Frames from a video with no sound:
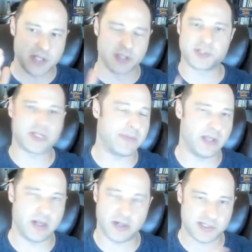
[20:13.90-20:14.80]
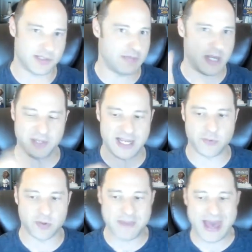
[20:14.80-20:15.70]
you're describing there is, I don't think
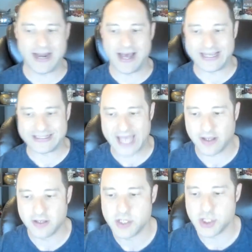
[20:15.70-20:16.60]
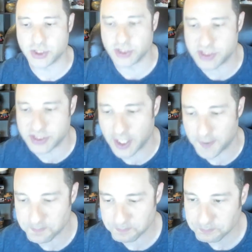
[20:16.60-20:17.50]
anyone would bat an eye at that. You're good to go.
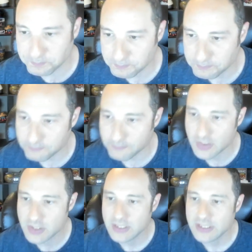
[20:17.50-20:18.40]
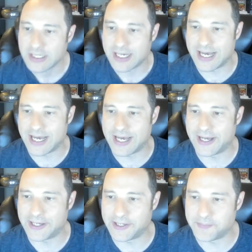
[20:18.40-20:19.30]

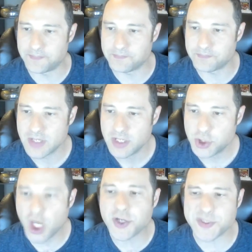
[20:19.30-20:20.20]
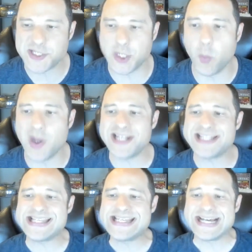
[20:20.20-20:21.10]
Charles wants to know, what is
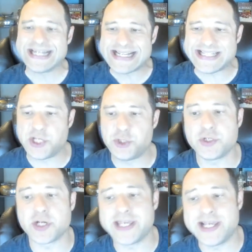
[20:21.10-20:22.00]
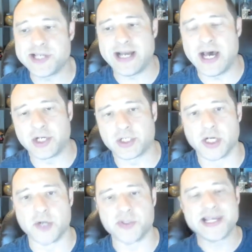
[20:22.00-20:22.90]
the youngest age to take your kids on a
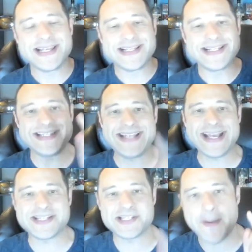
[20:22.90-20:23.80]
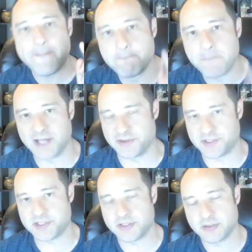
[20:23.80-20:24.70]
cruise? 6
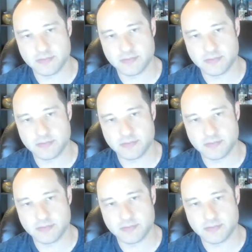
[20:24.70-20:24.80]
months.